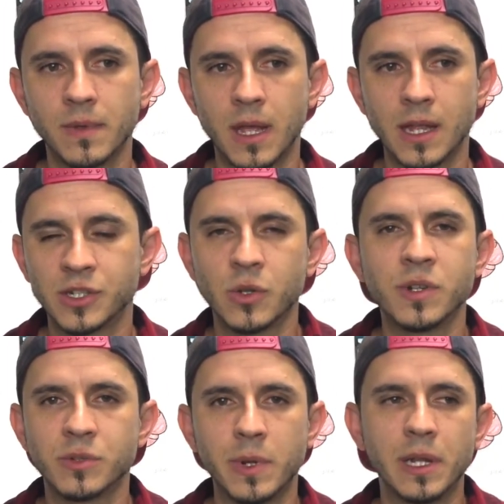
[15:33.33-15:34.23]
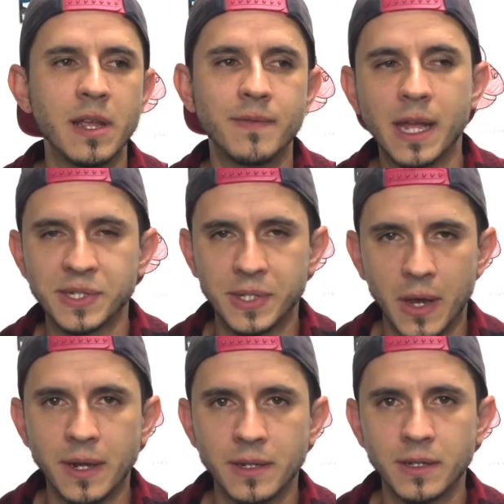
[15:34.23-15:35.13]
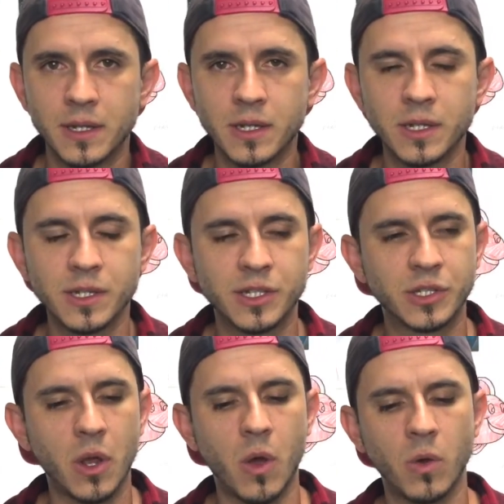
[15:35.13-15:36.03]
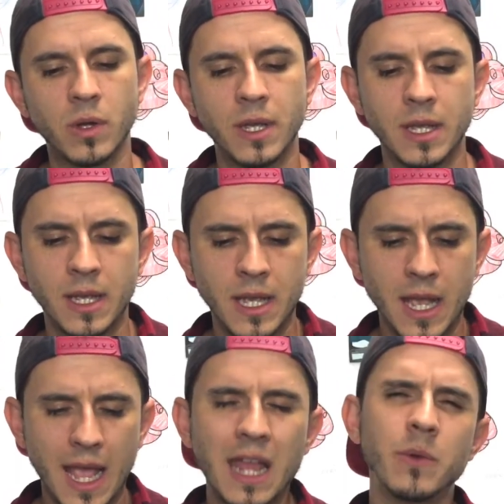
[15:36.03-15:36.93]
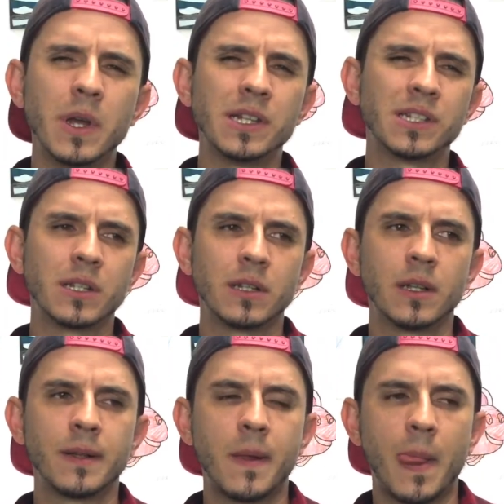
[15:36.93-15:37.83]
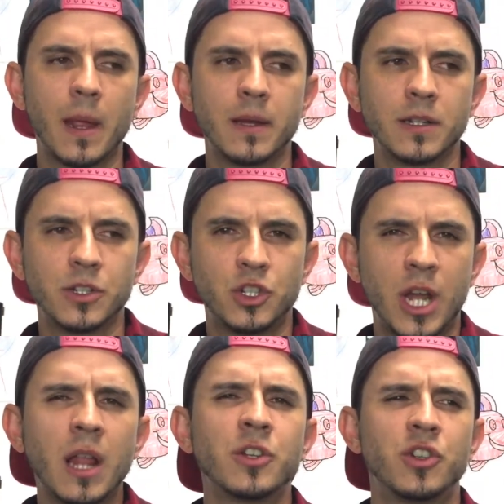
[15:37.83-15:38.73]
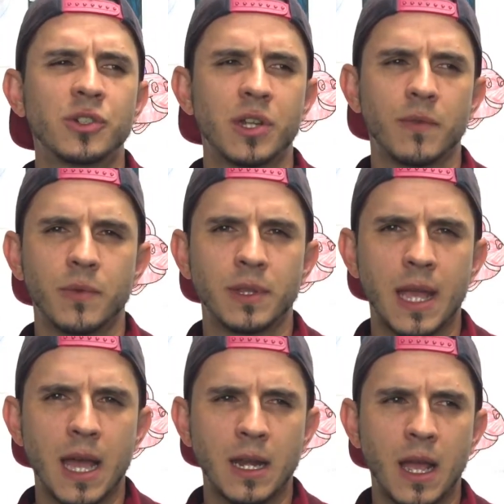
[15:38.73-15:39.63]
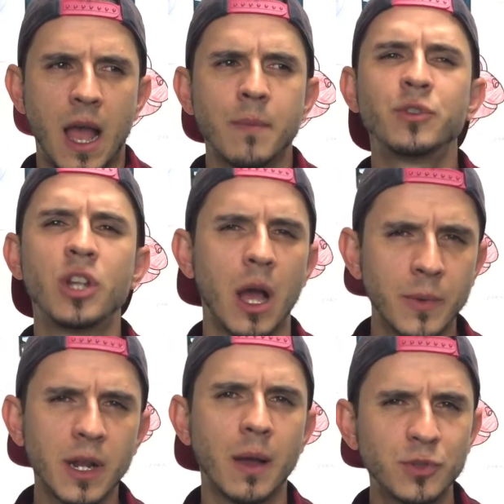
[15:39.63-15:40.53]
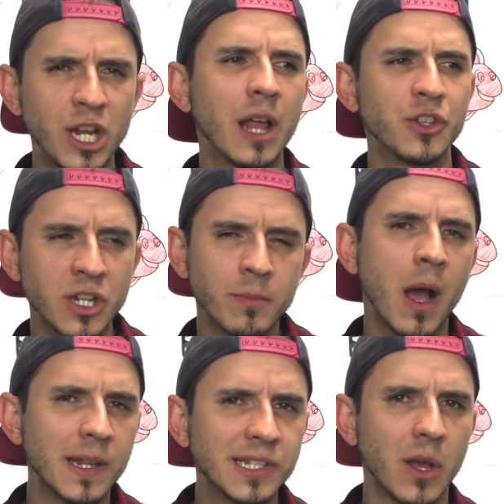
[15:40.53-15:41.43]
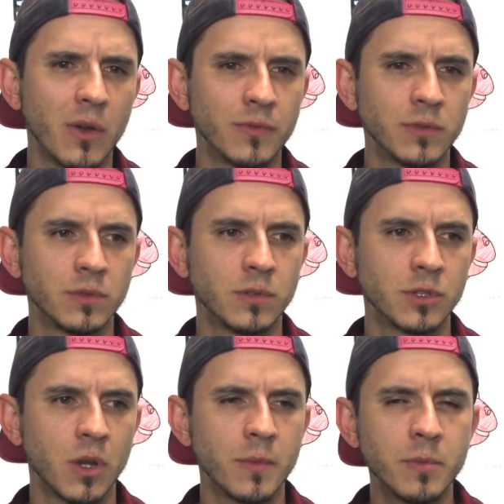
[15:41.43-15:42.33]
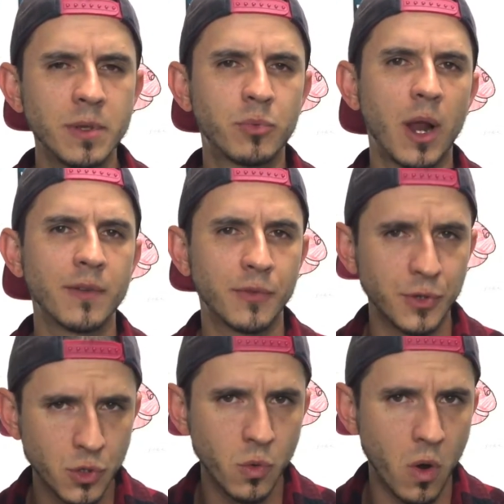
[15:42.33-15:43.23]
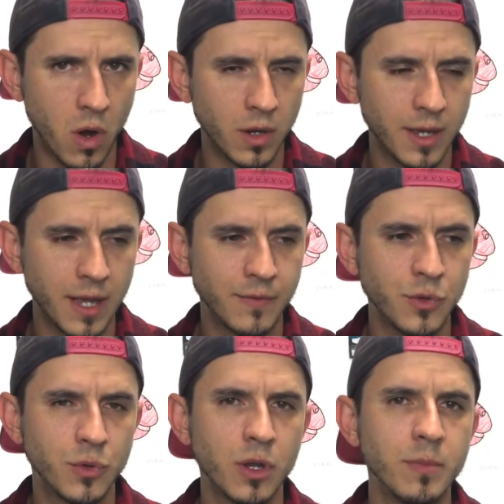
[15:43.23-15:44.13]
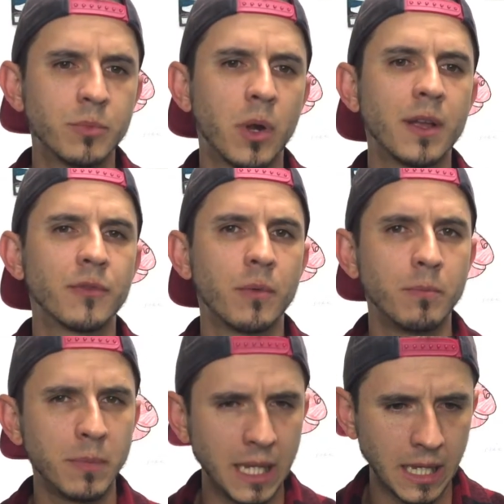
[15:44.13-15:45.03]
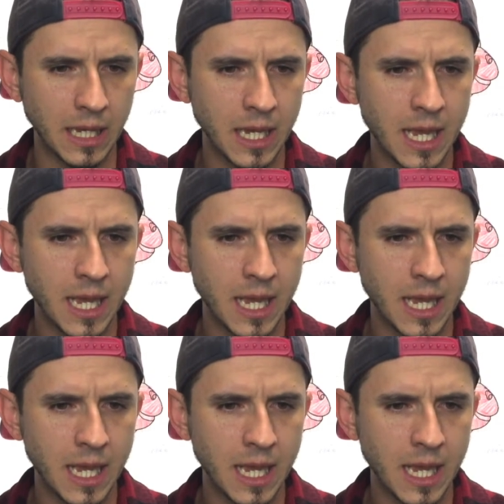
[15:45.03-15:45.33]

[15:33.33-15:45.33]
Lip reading: as soon as we leave, that's done. So, anyways, challenge yourself with that. I'm challenging myself. So I'm going to be praying for you all. If you could be praying for me,